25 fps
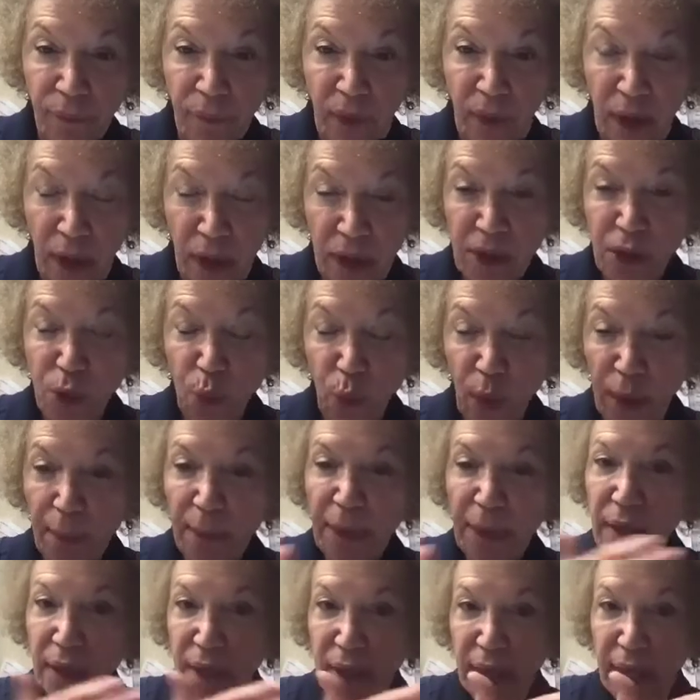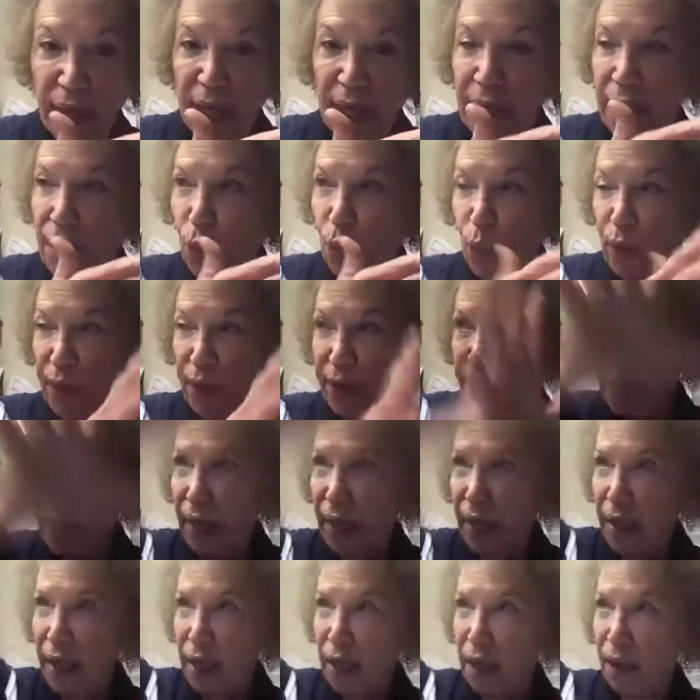Because we
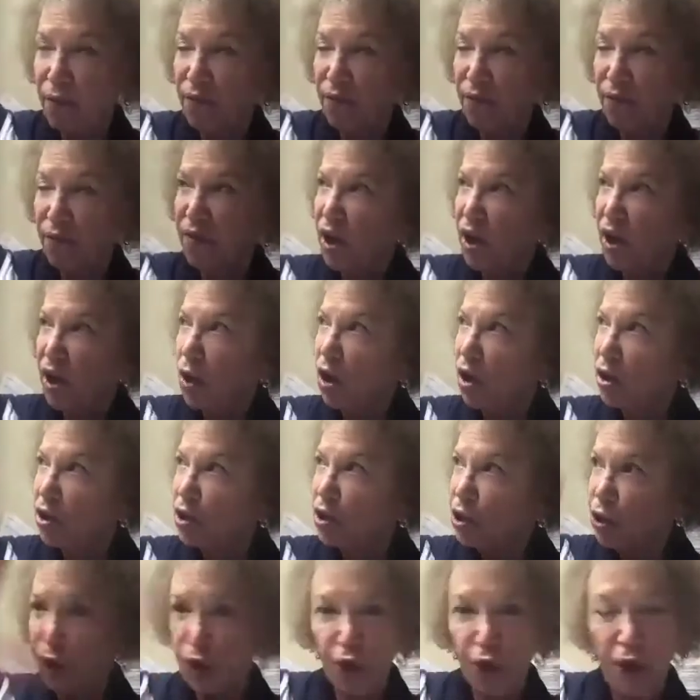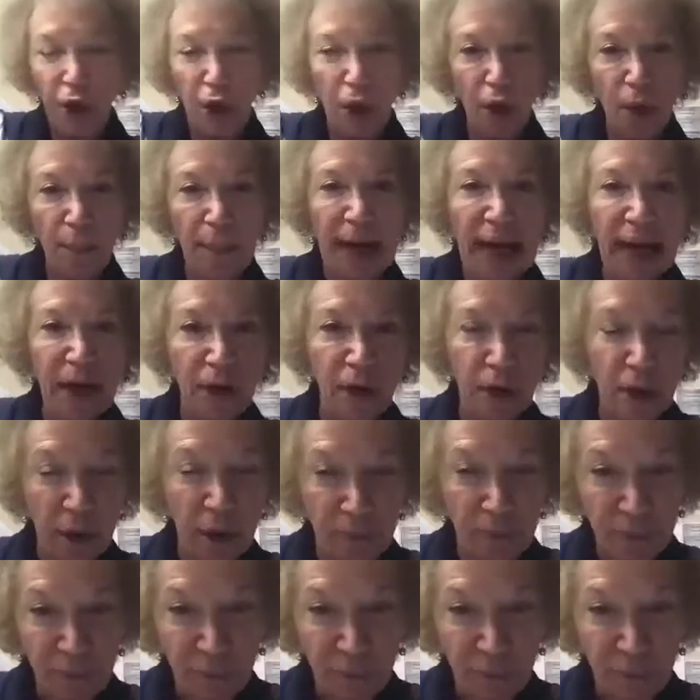think in a very large circular manner.